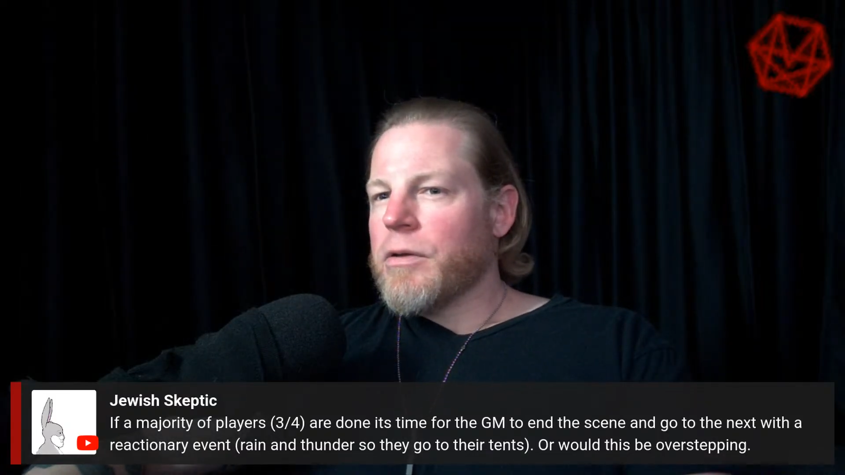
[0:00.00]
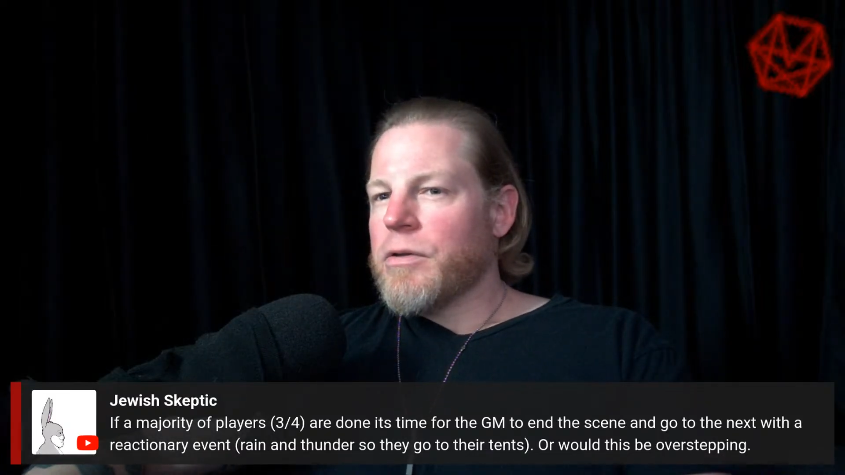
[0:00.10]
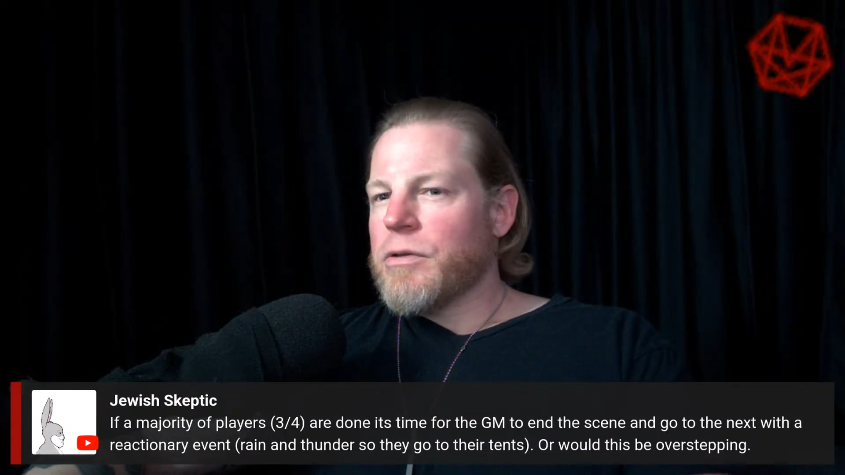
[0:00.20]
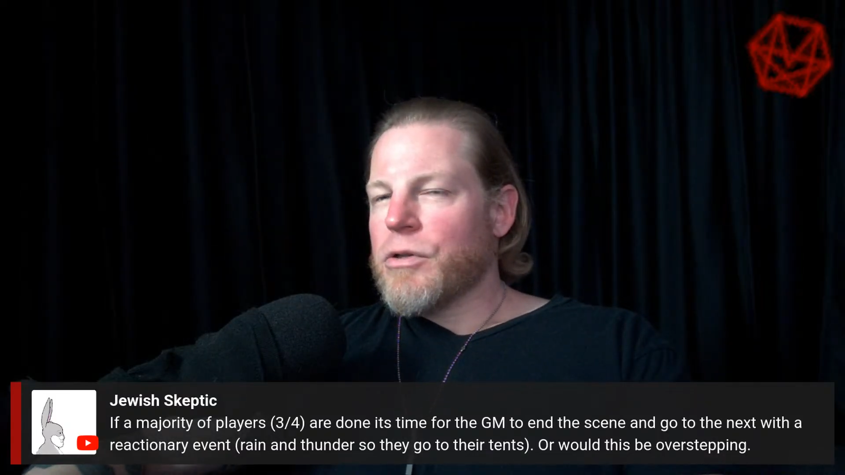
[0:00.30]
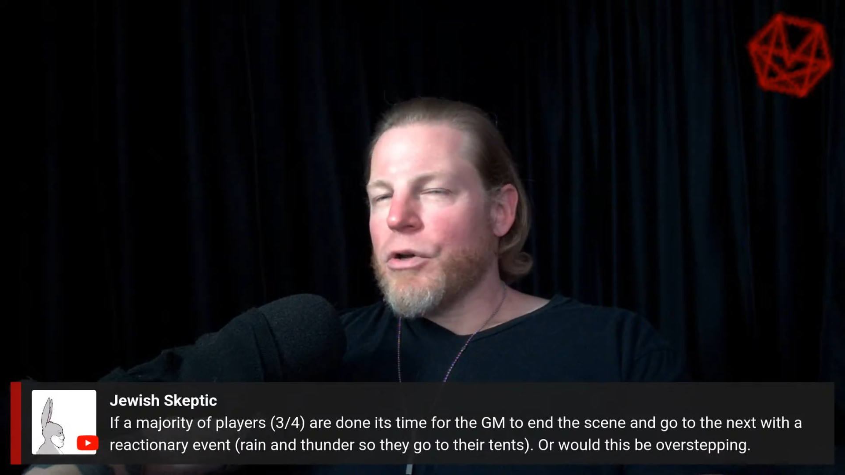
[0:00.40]

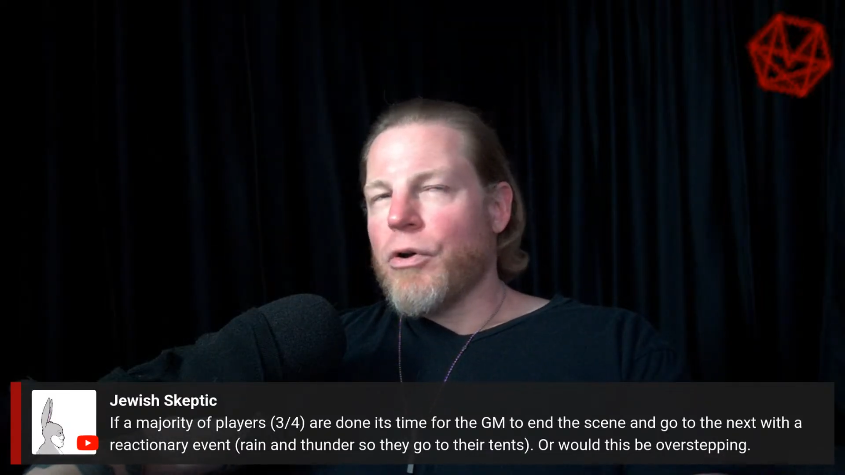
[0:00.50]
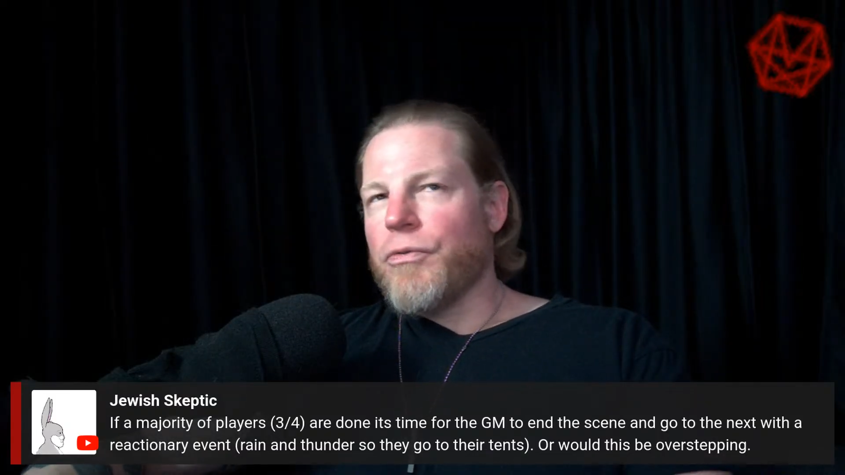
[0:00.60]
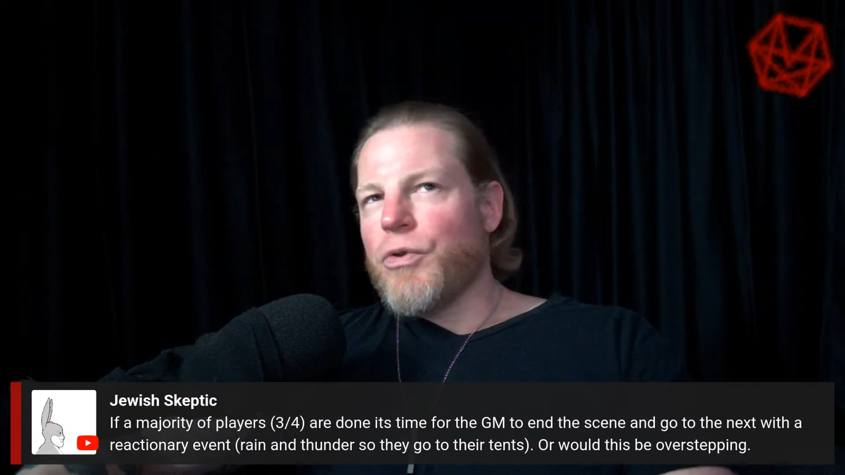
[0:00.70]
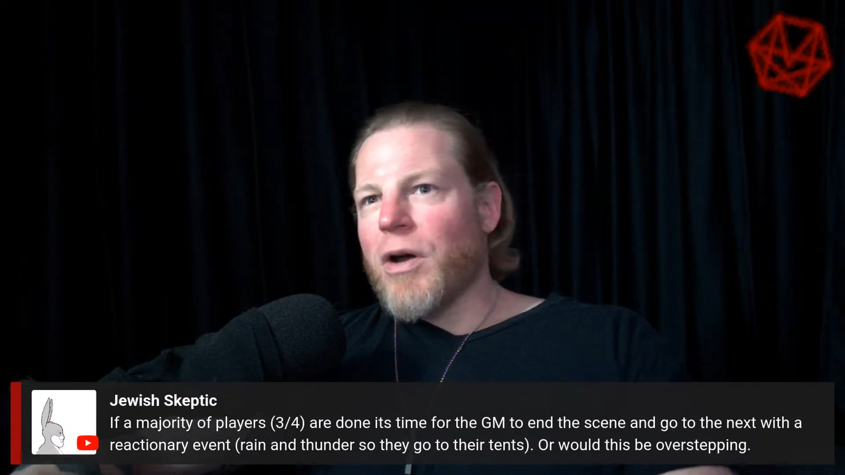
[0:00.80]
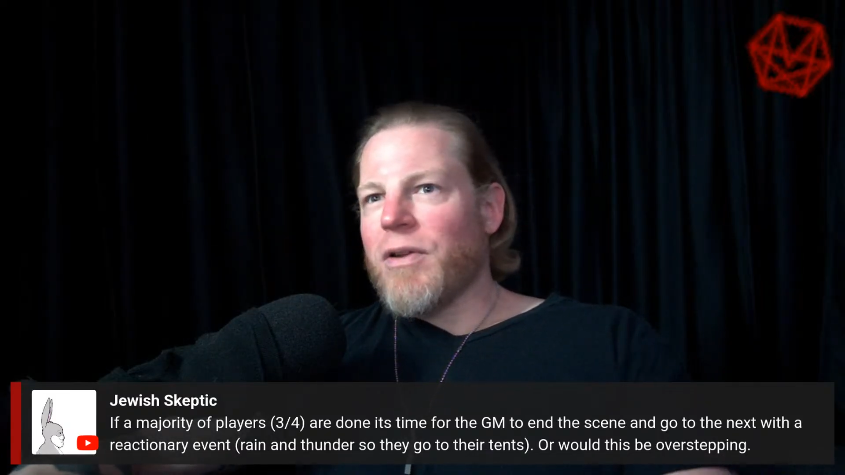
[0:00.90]
So
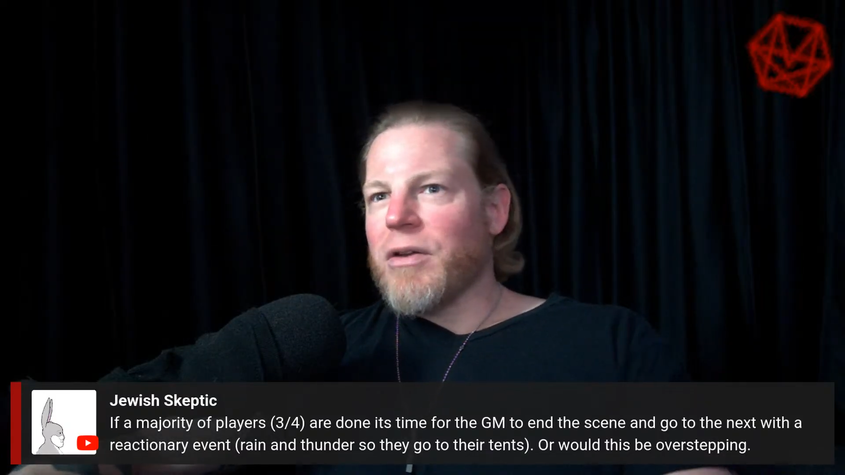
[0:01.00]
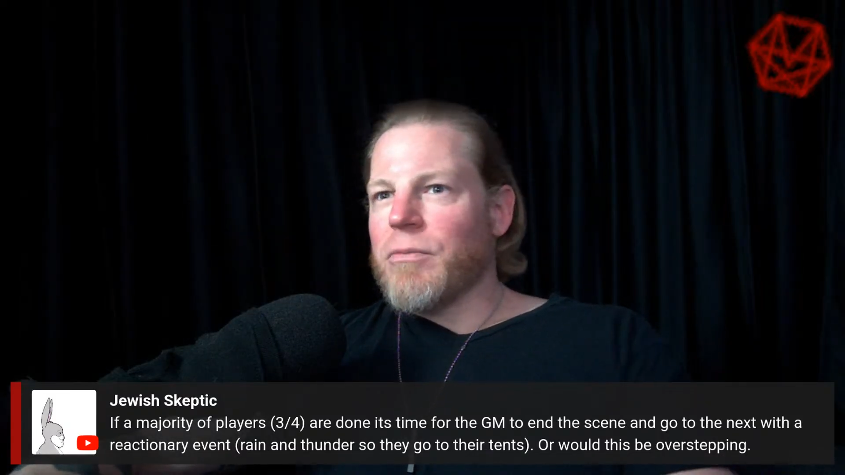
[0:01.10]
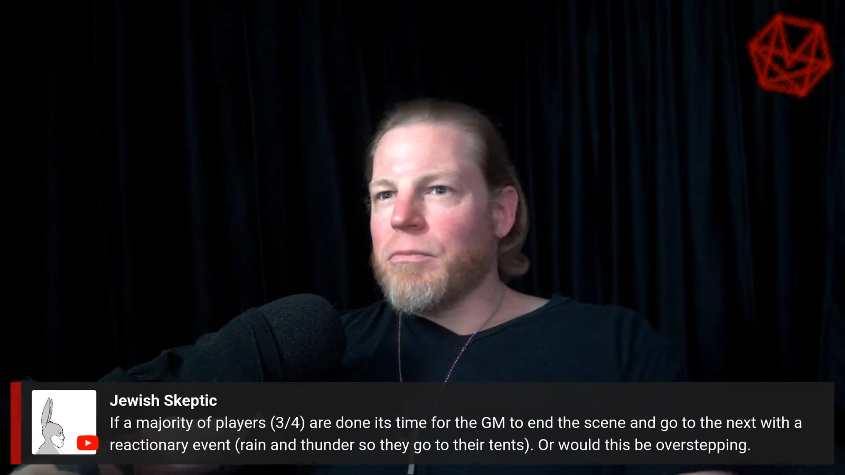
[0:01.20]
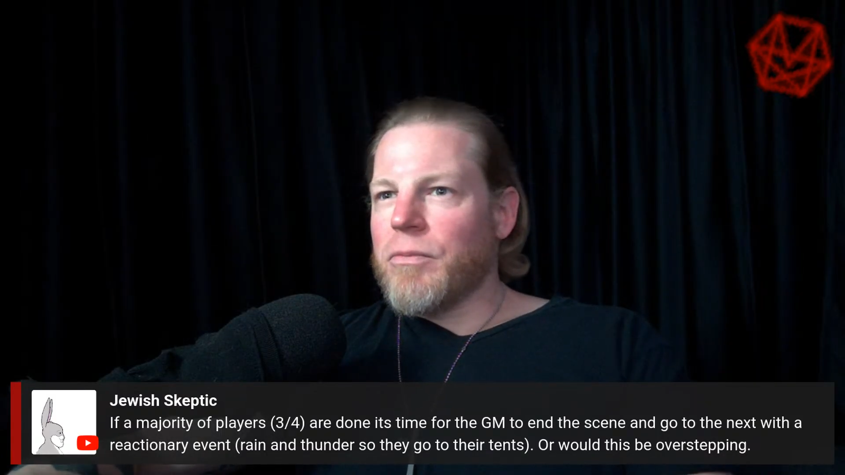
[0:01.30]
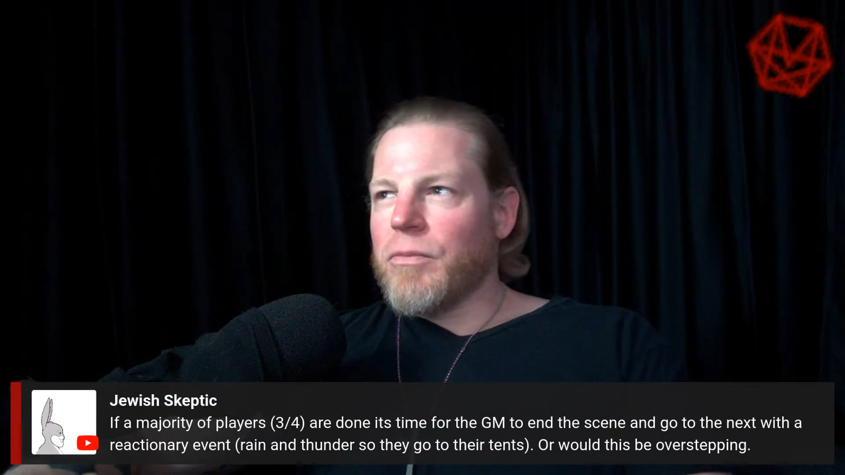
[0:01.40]
if you have like
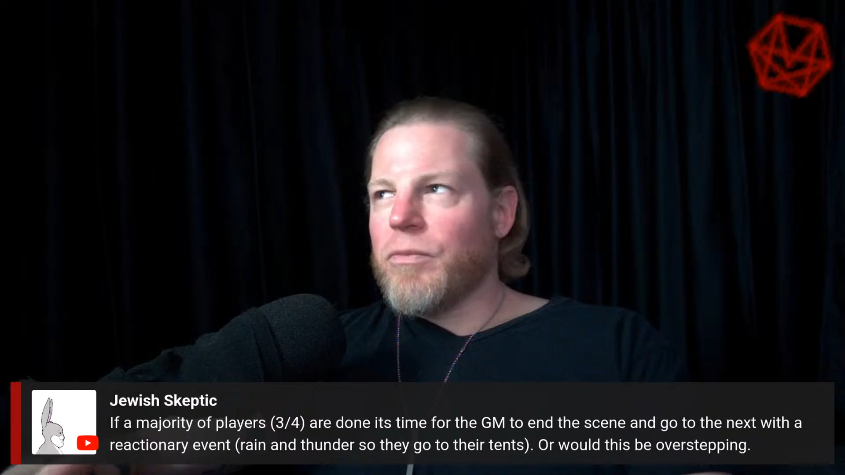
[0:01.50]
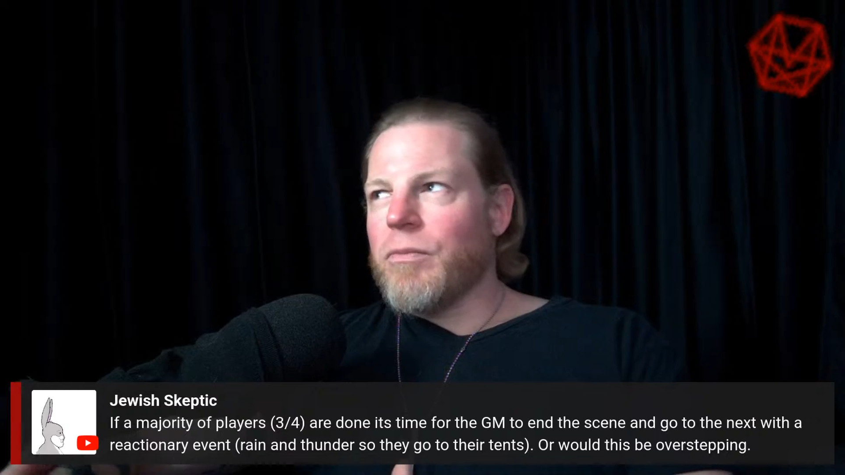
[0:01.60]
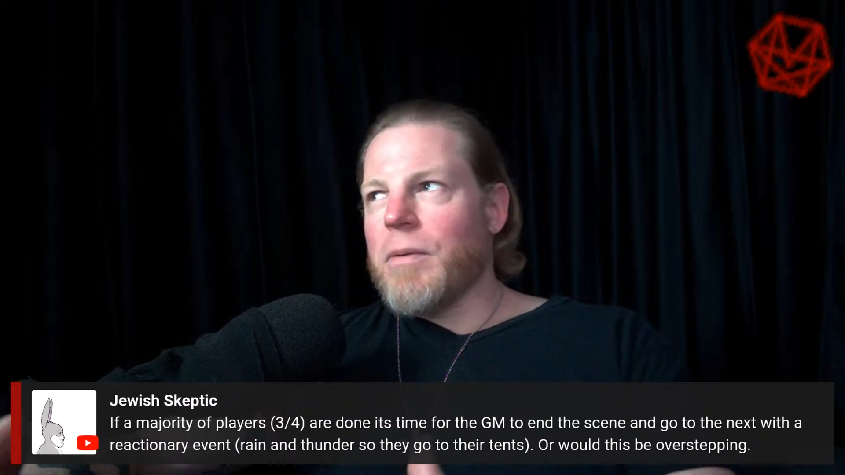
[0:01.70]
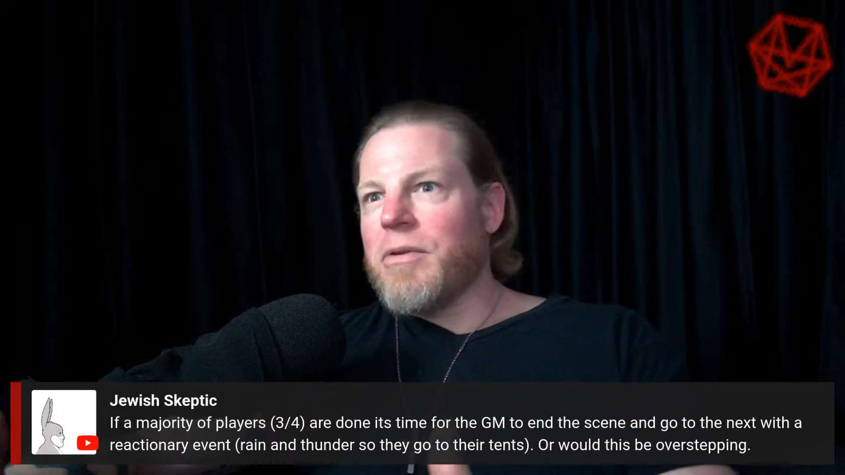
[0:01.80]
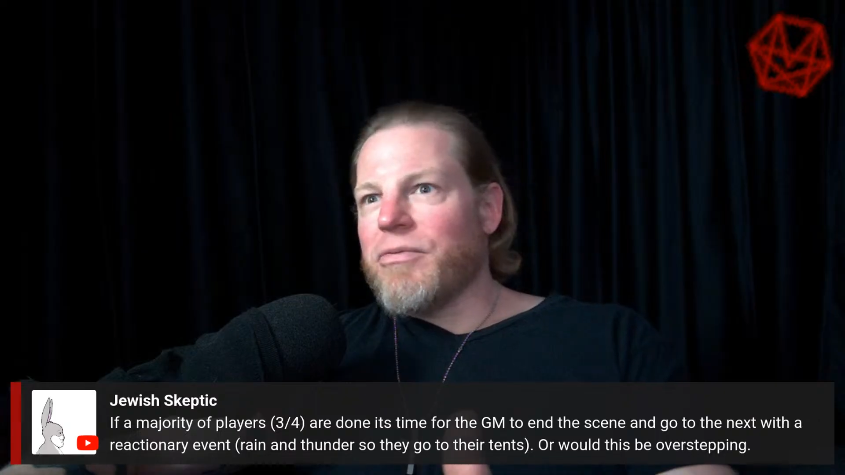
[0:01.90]

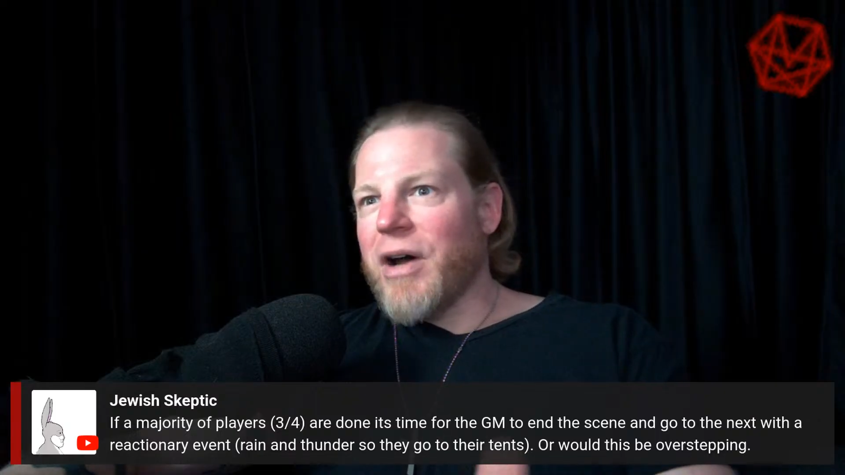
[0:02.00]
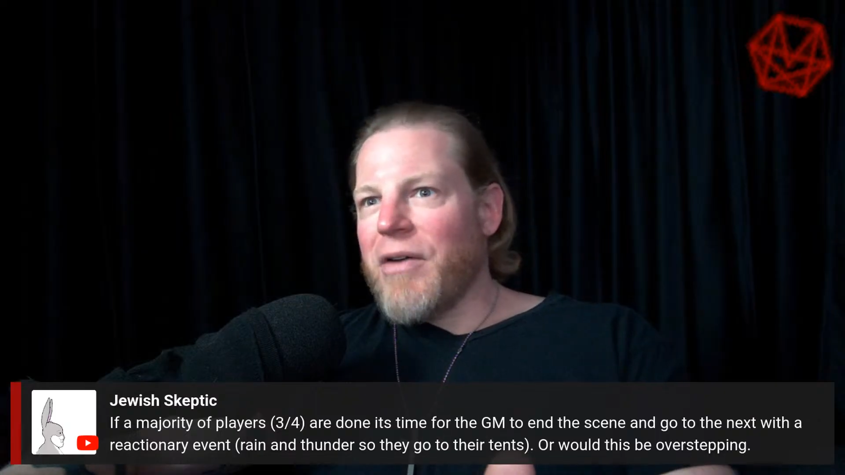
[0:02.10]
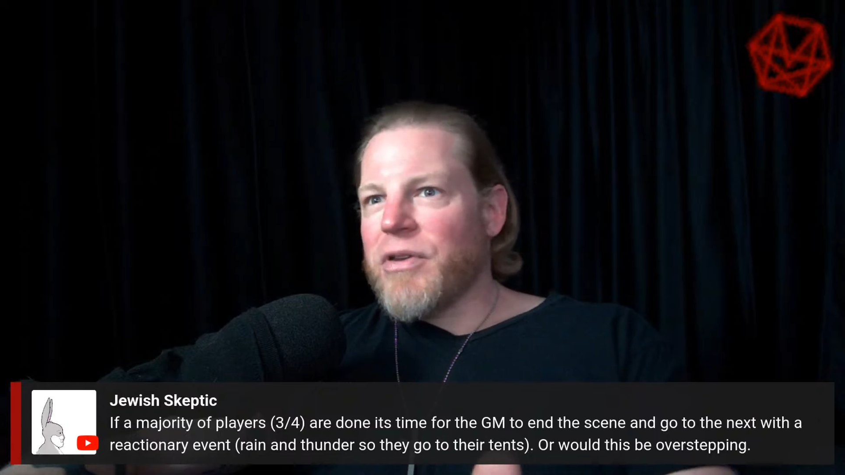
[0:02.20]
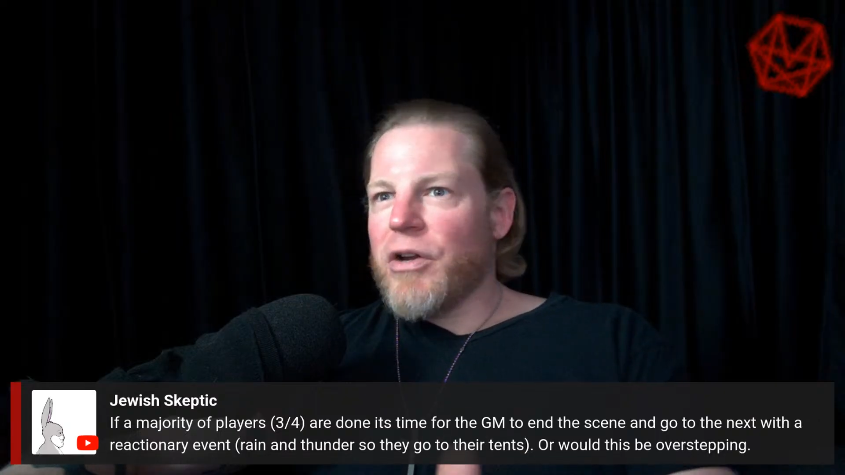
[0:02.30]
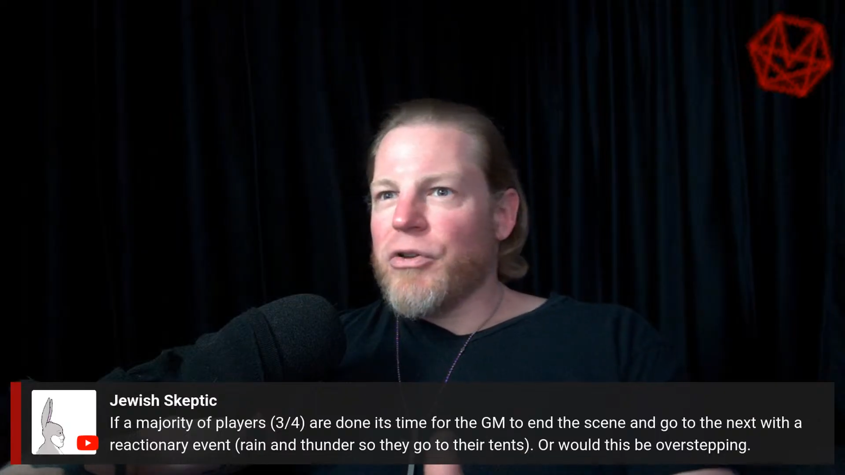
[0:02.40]
maybe
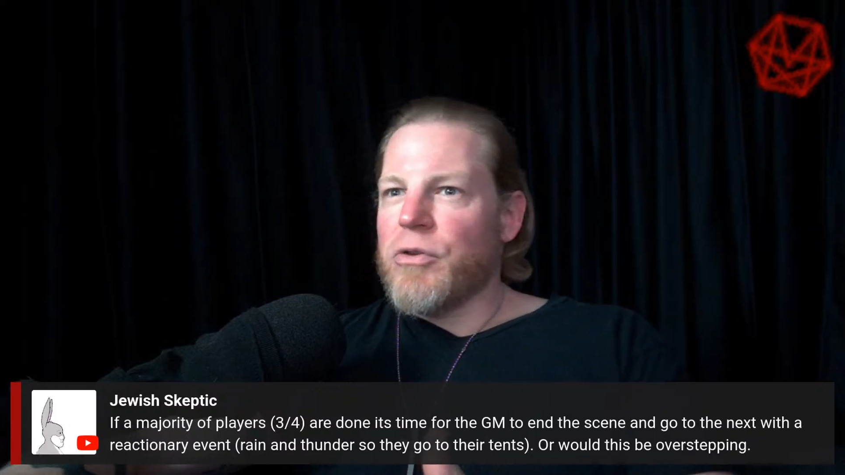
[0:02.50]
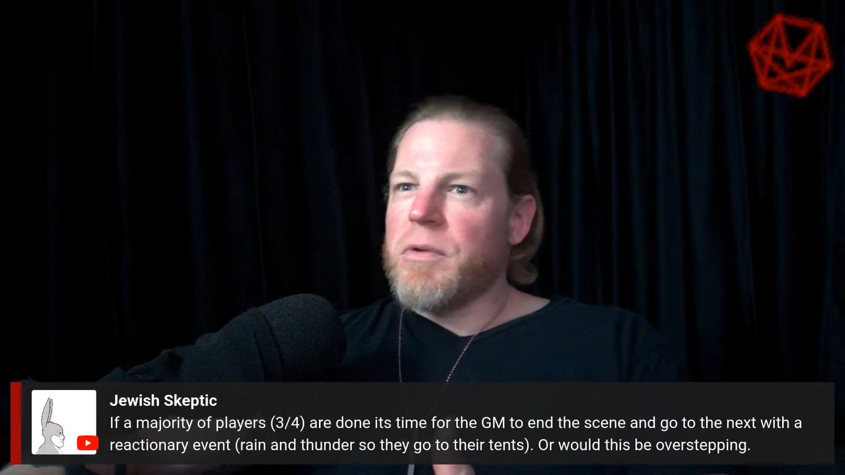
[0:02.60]
5 characters,